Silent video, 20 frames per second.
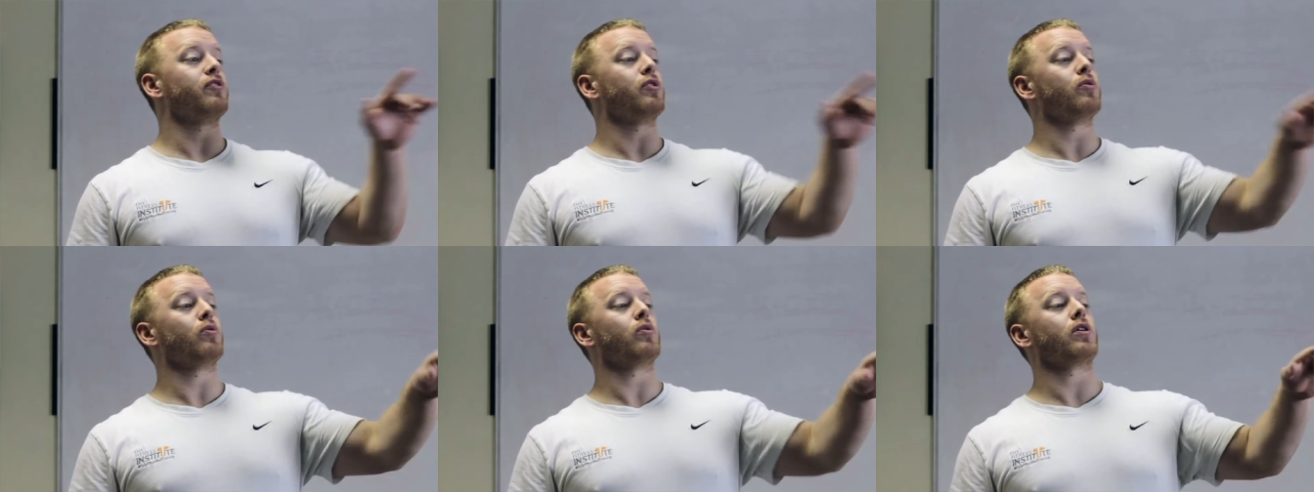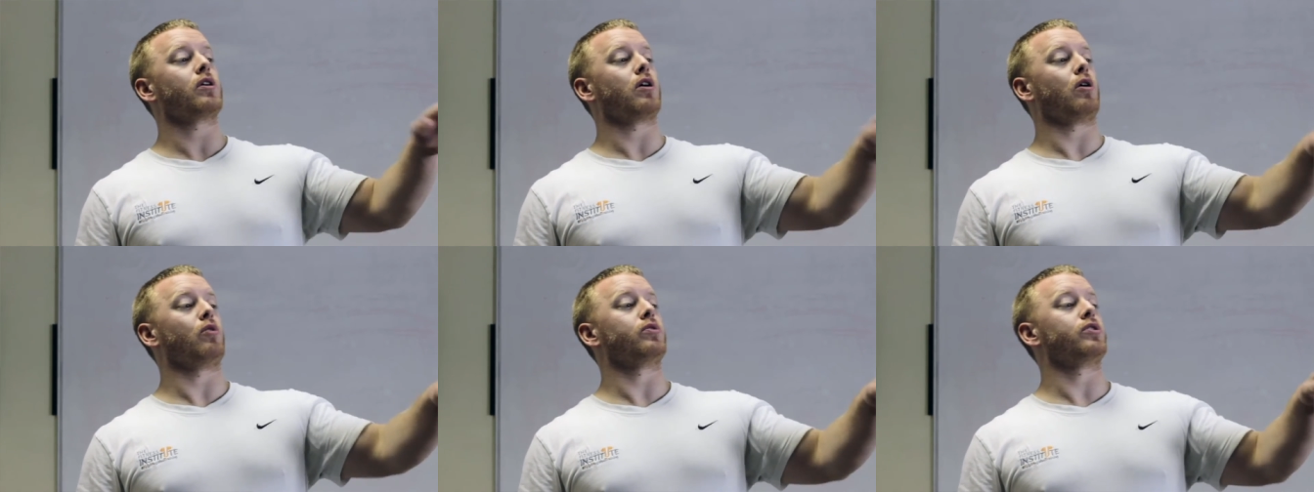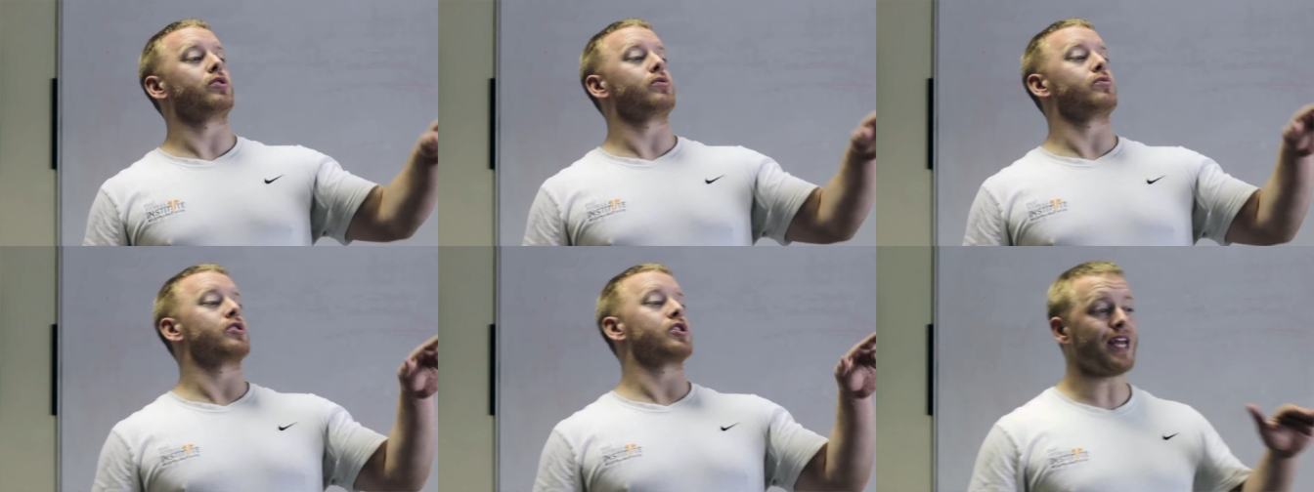the
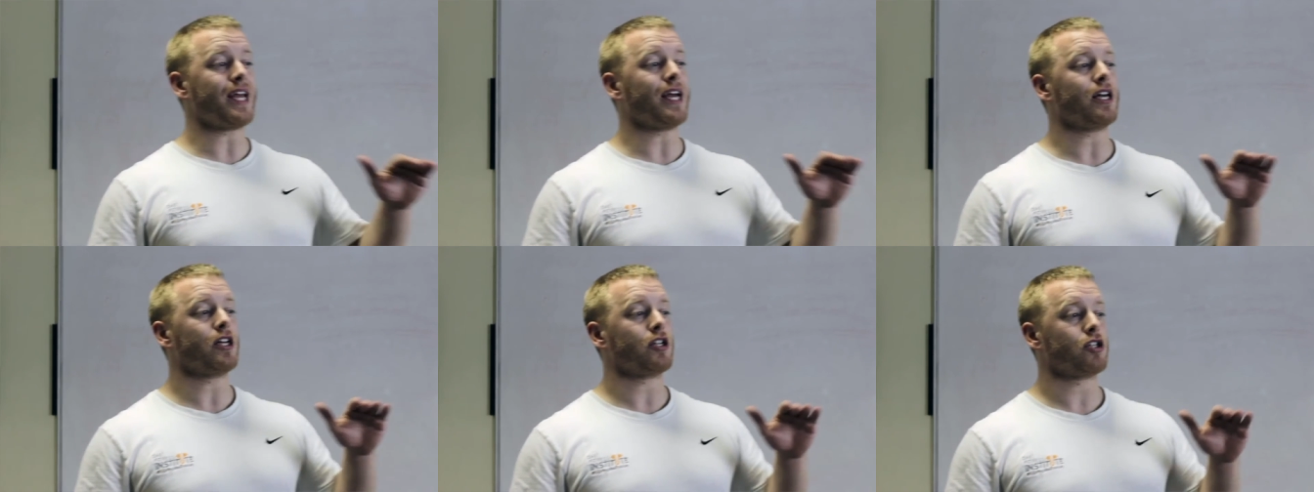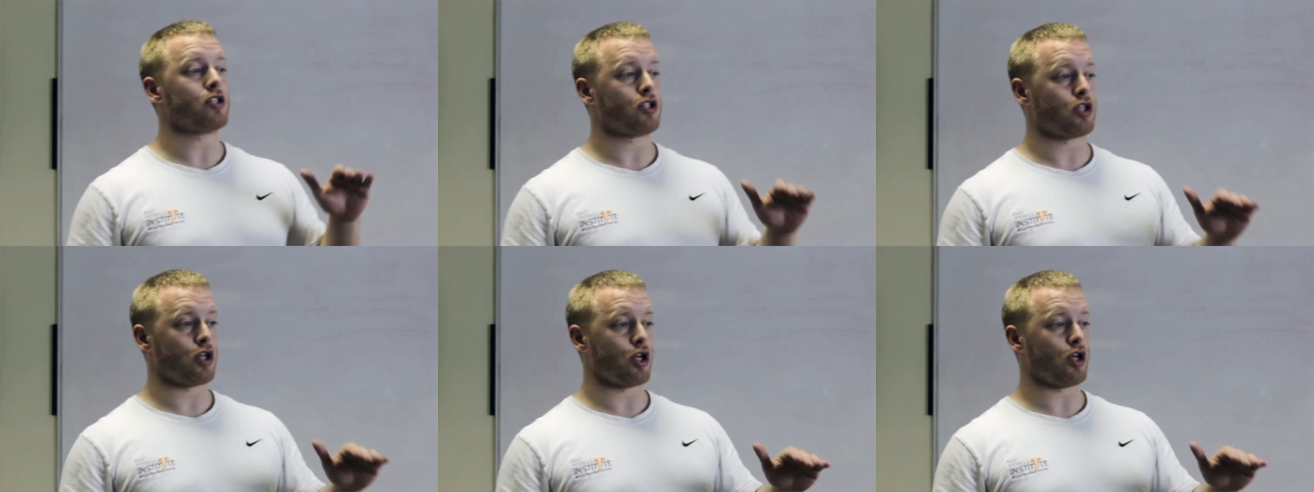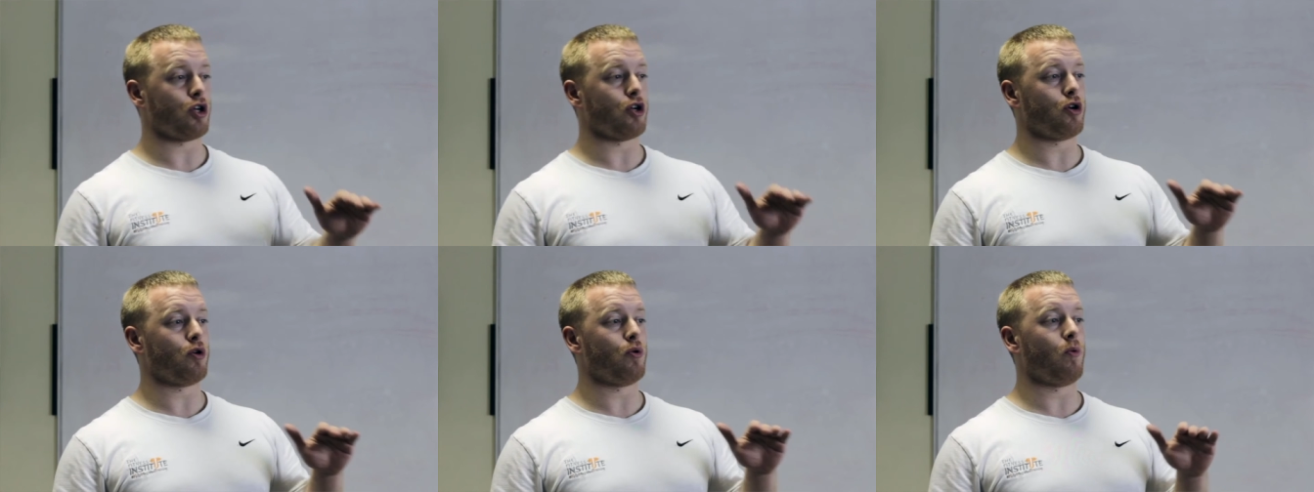mobility.
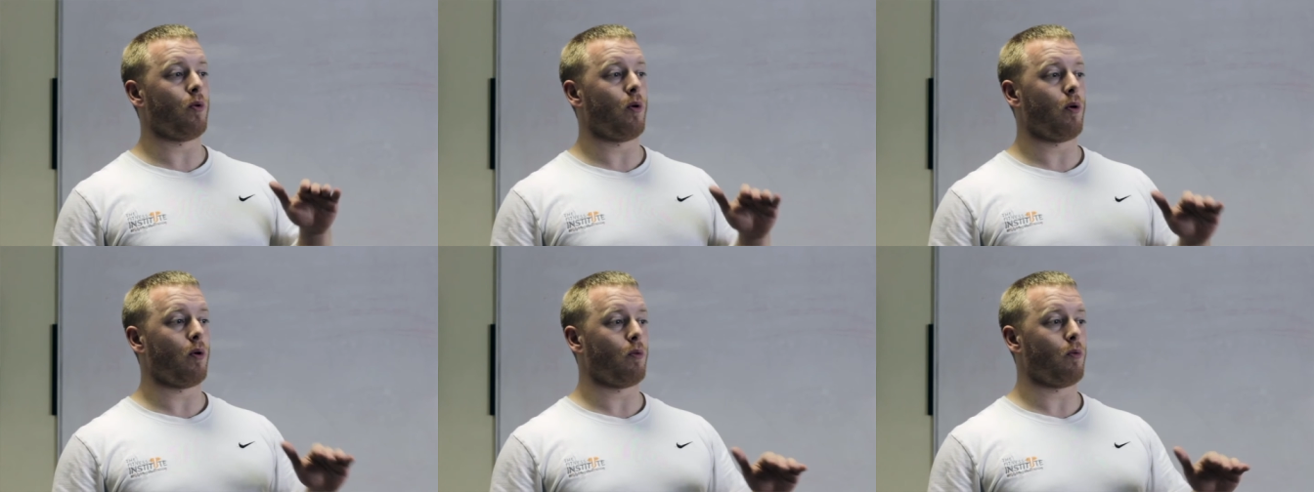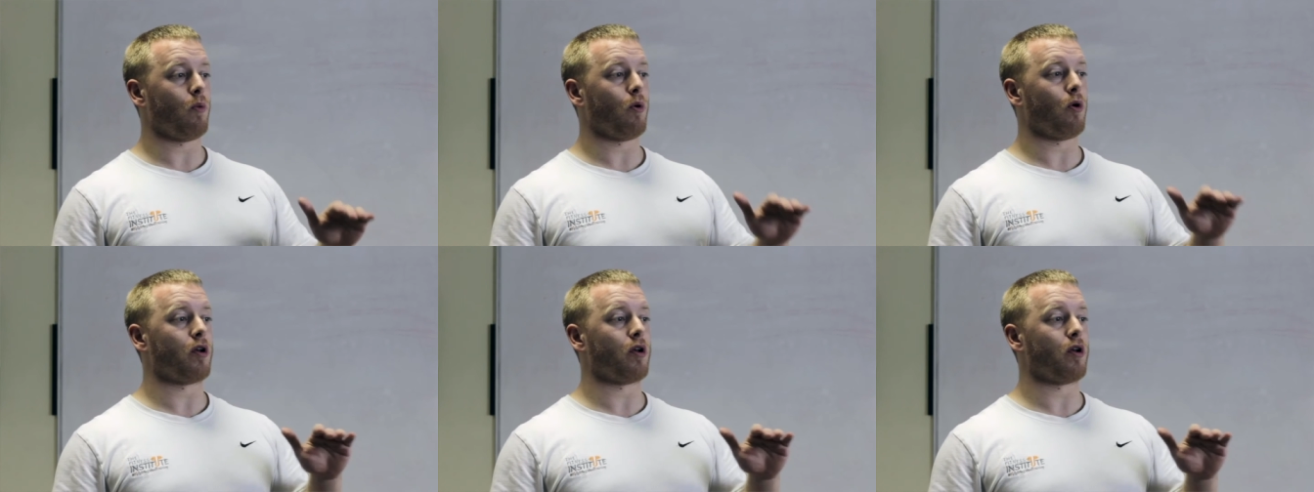For me, it was just